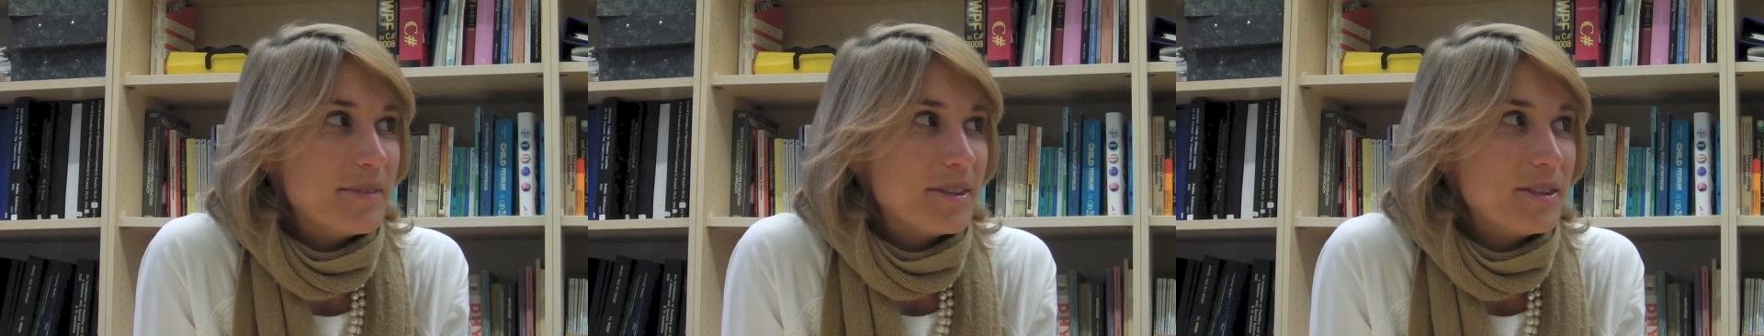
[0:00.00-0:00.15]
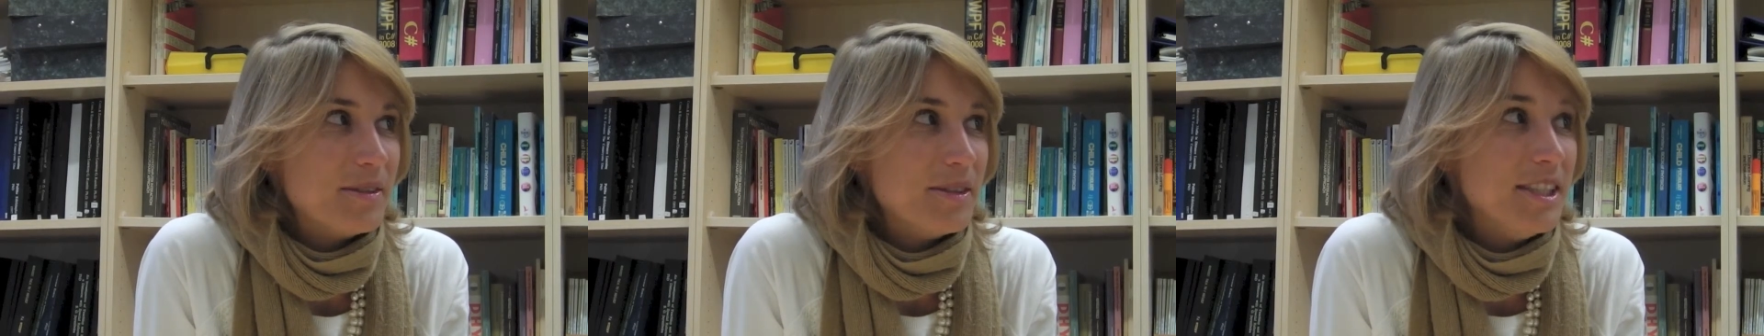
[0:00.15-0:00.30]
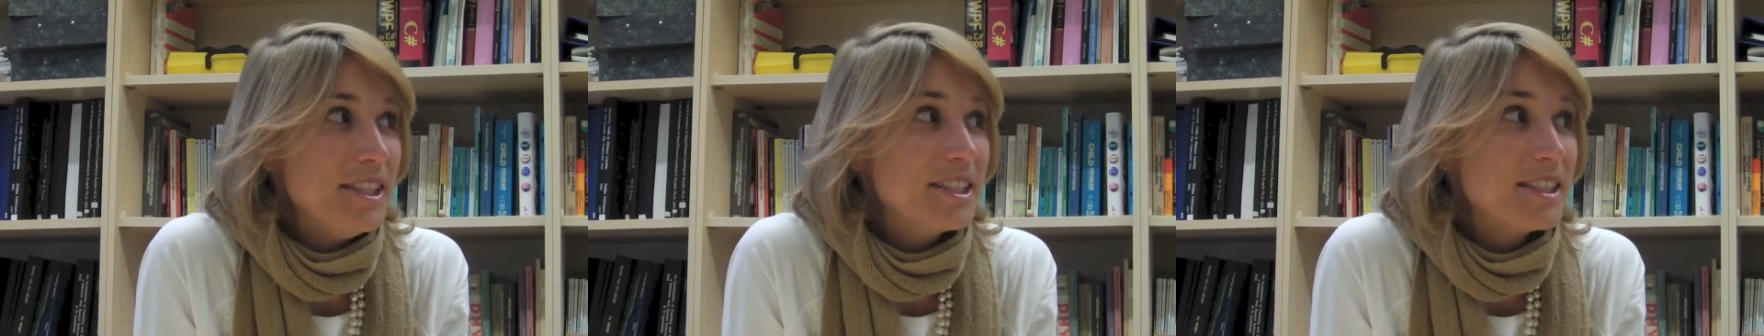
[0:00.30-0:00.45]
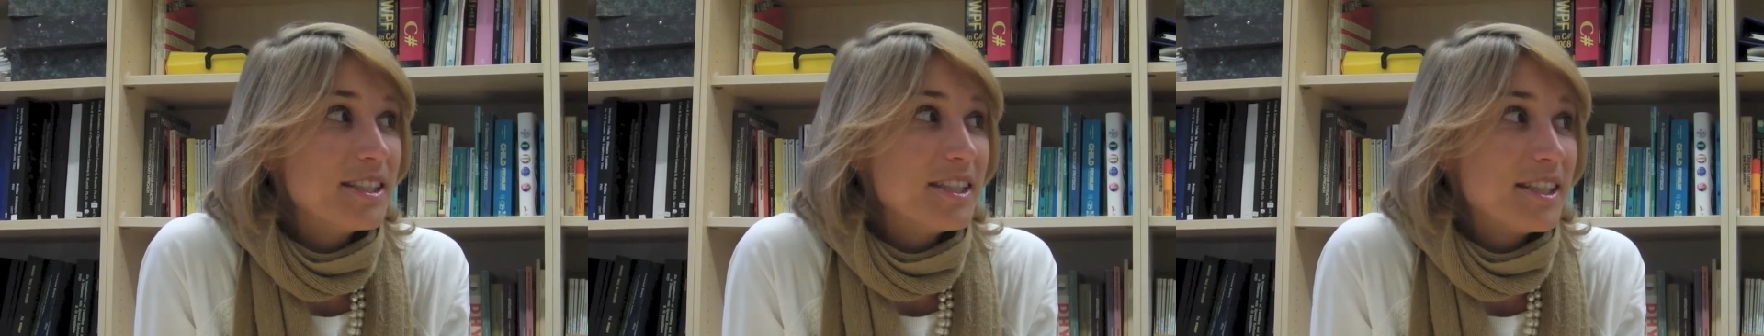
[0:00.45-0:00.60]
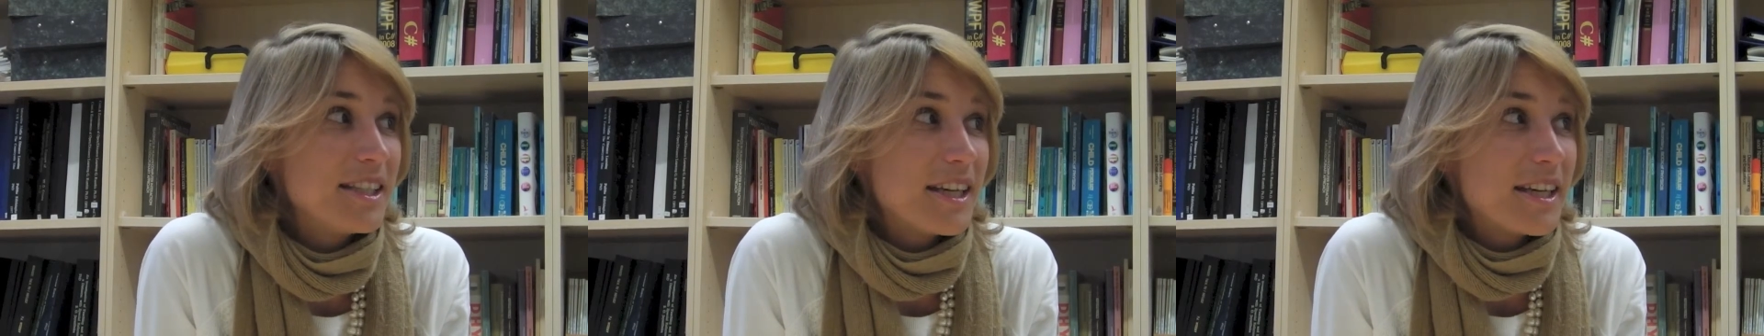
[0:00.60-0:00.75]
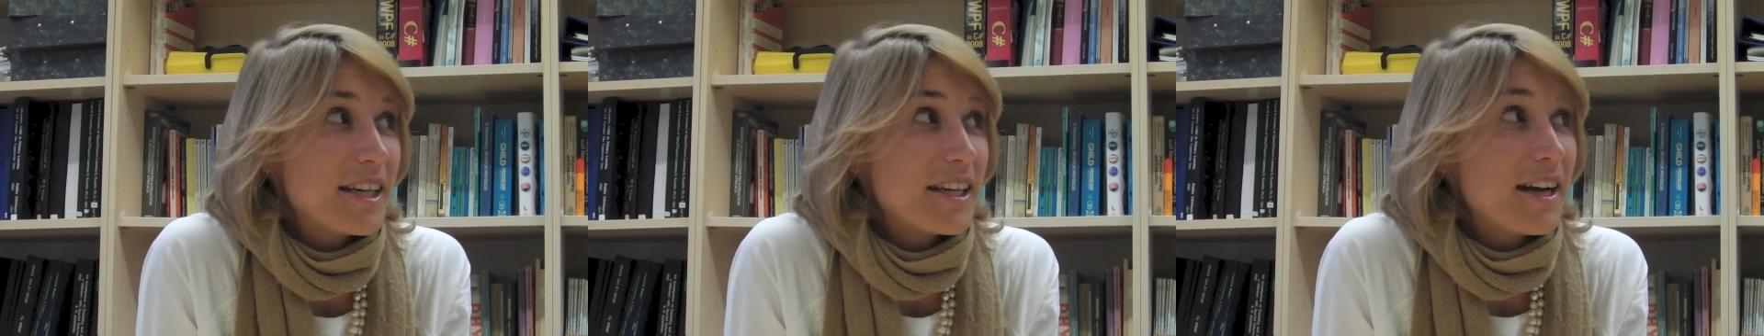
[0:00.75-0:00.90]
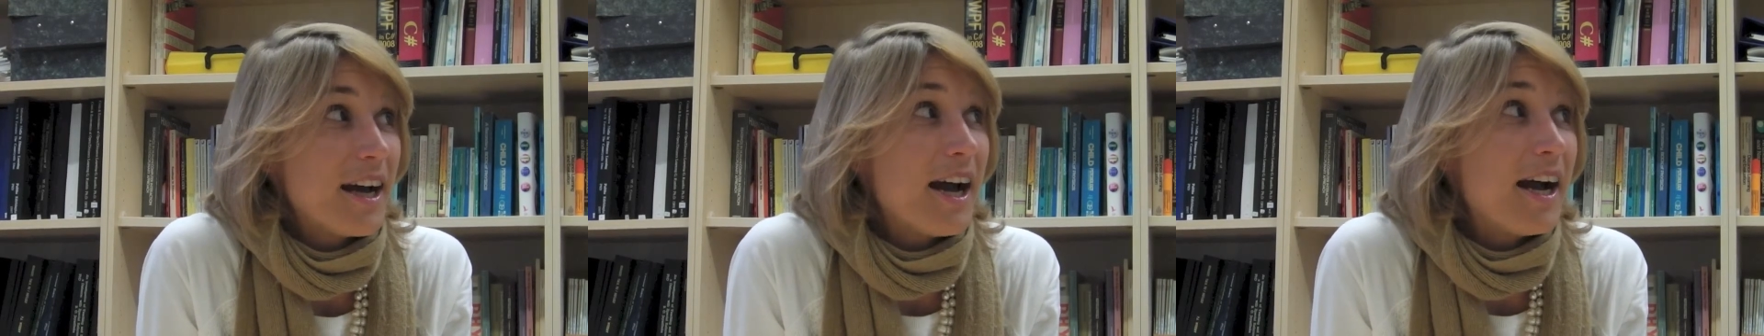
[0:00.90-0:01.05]
the reason
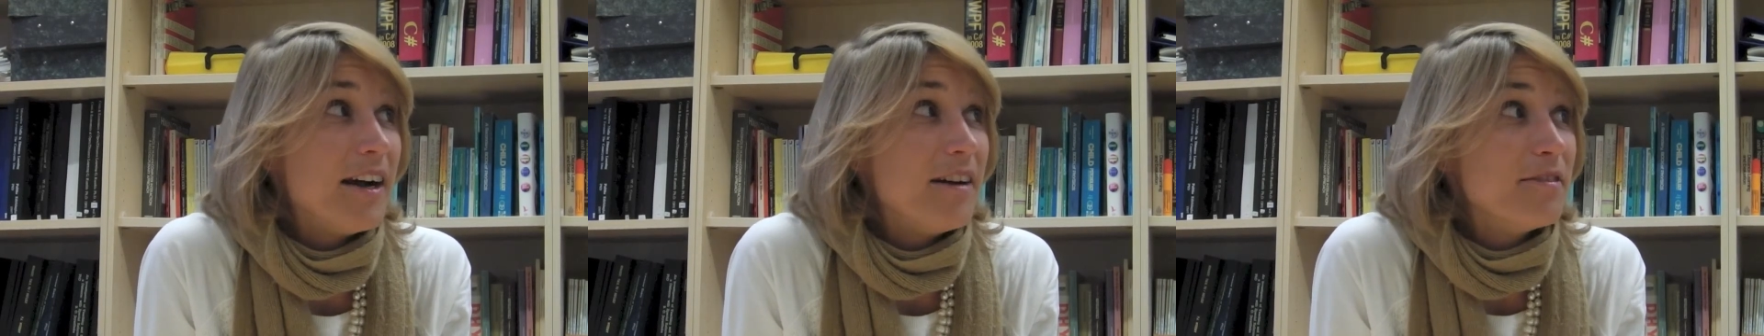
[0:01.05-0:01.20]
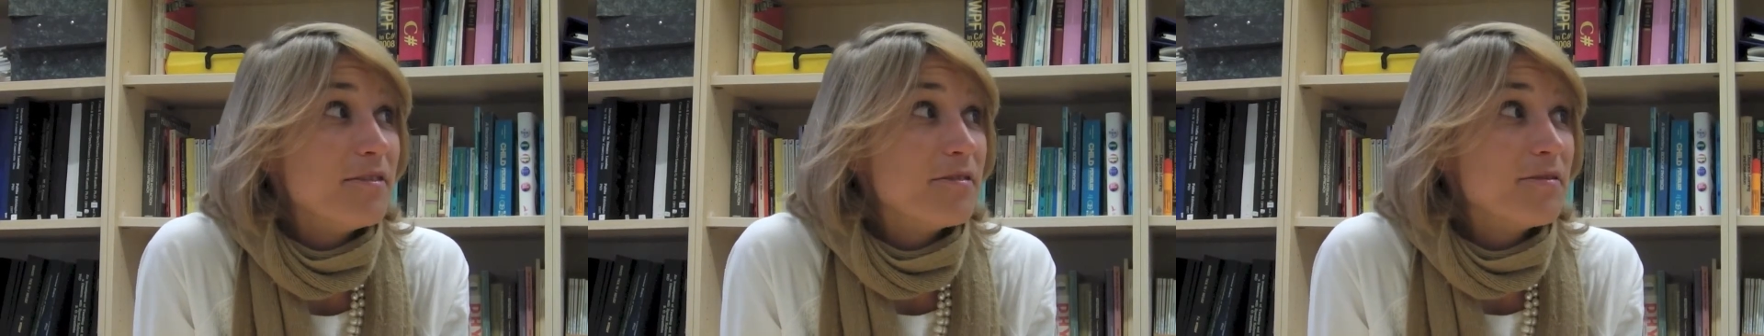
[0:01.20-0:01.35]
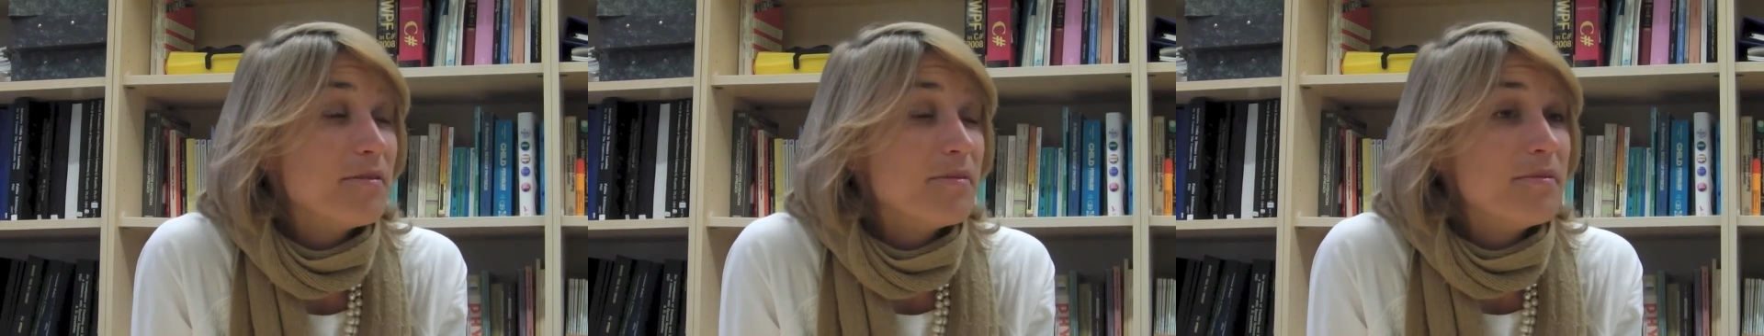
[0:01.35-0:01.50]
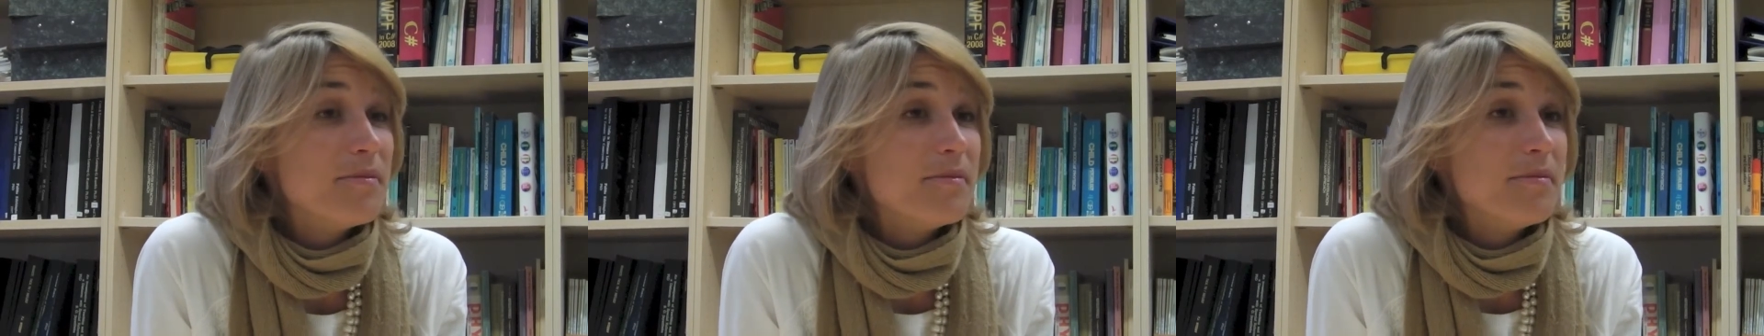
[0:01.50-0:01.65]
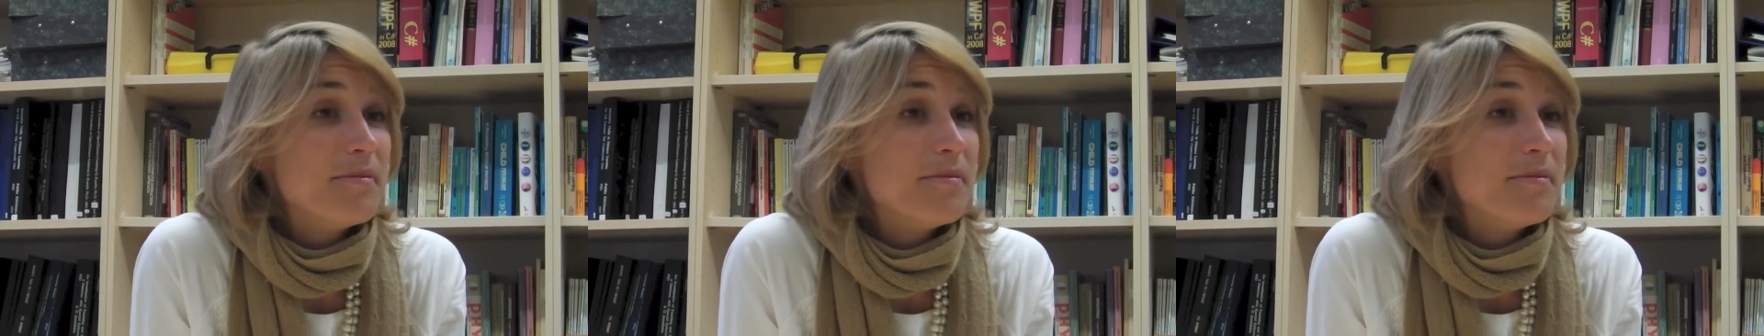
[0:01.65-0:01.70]
that I've